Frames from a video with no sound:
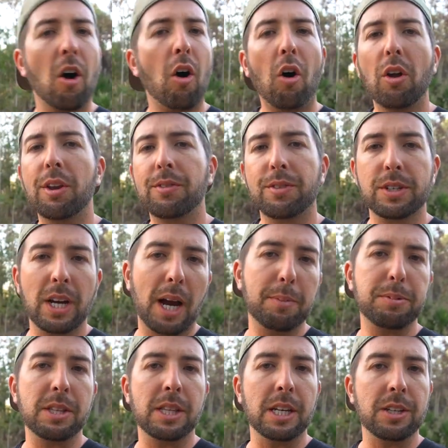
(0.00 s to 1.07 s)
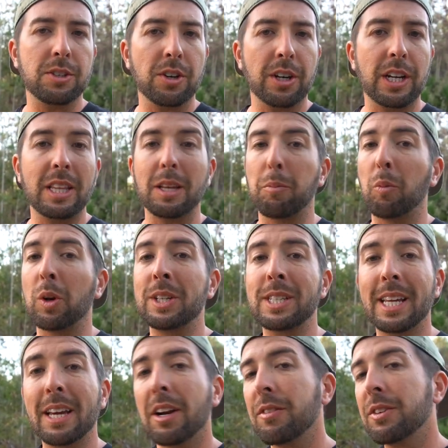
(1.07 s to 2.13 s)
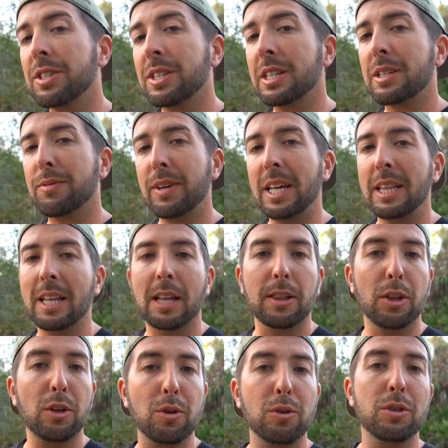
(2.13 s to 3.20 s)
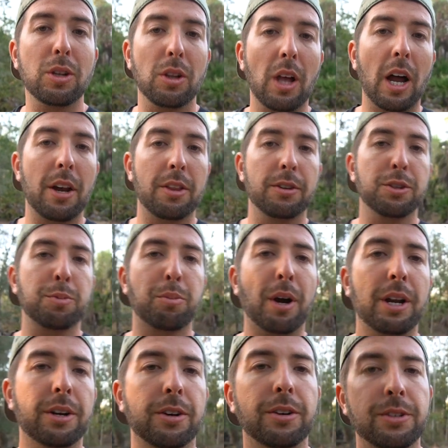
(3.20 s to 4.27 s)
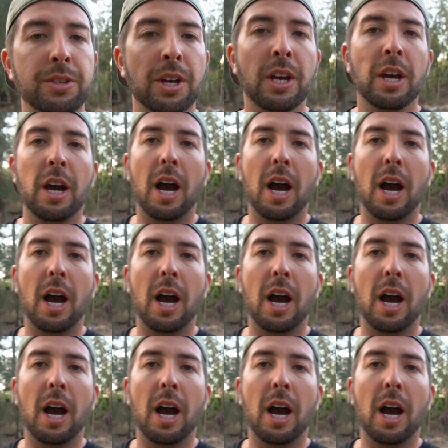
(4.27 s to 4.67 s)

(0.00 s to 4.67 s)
All different types of things are gonna eat them. Once they get over 6 feet, they lose a lot of those predators.